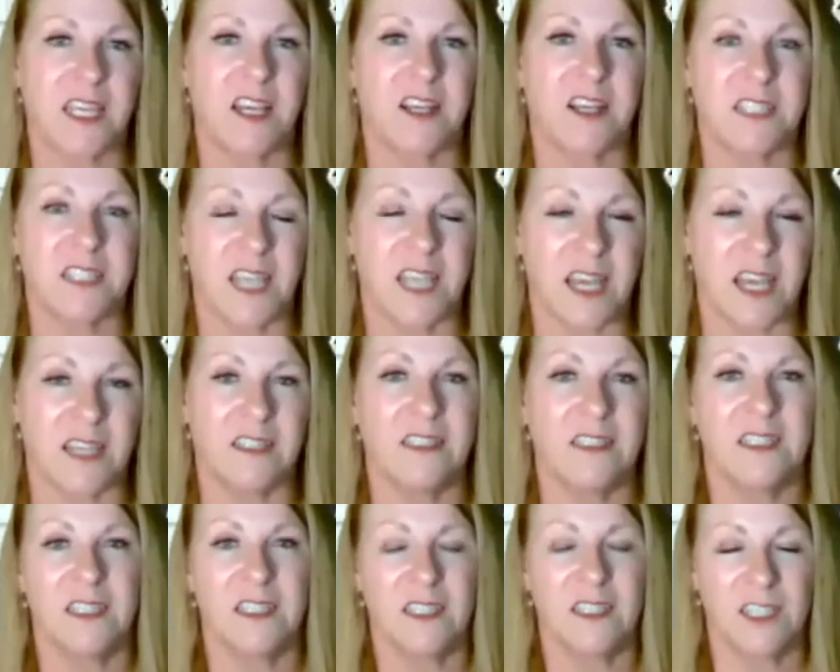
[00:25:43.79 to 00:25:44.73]
on debt,
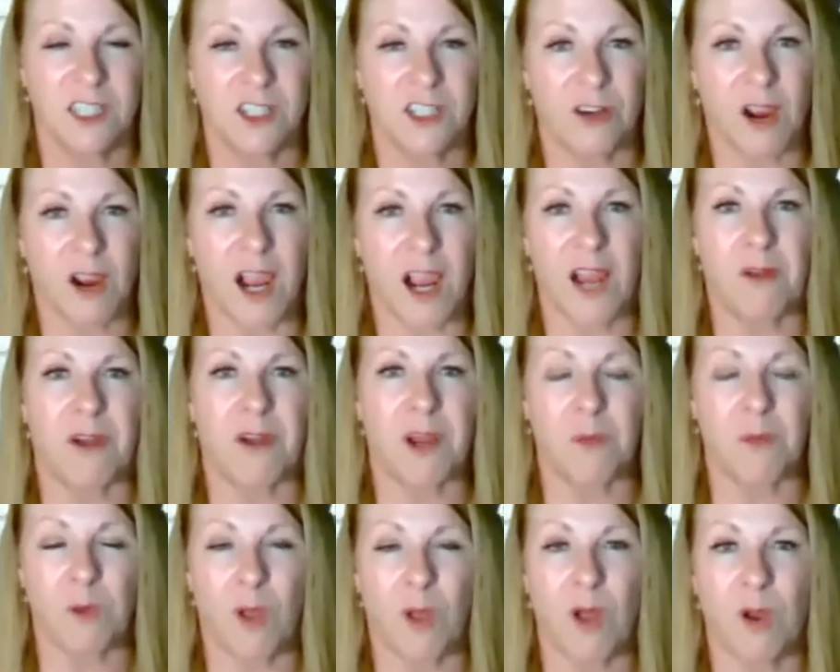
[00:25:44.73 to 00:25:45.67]
your
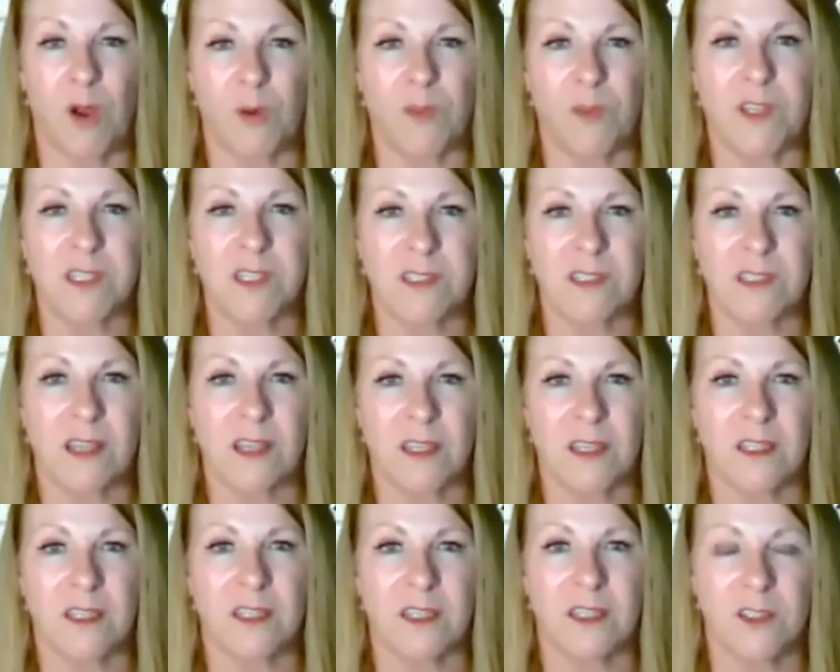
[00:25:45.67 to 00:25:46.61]
IRA will owe this
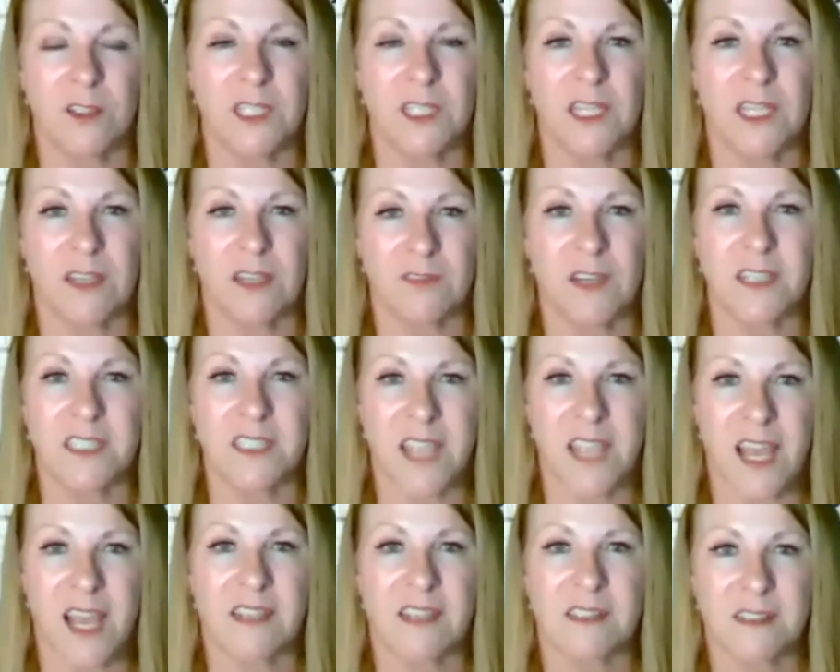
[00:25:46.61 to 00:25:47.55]
UDFI
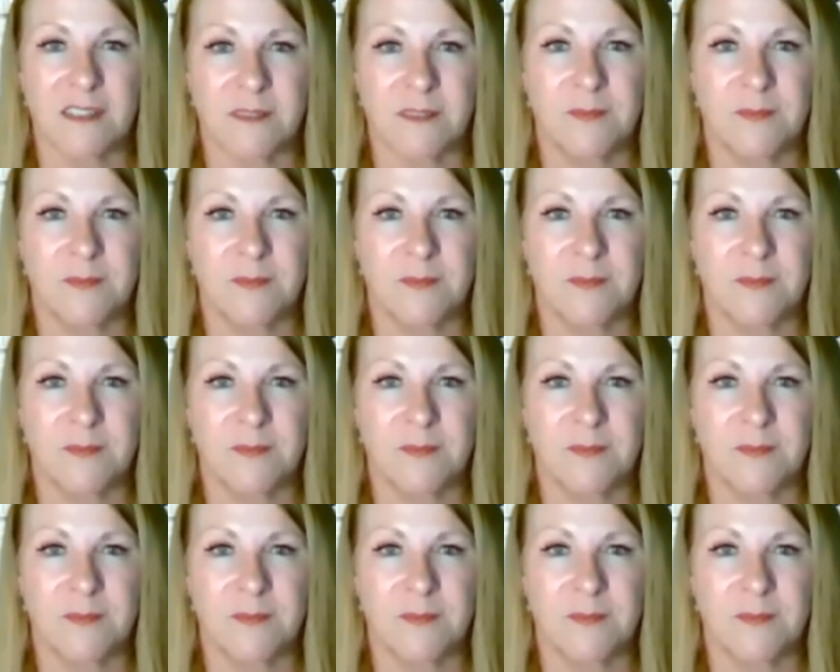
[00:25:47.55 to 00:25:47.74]
tax.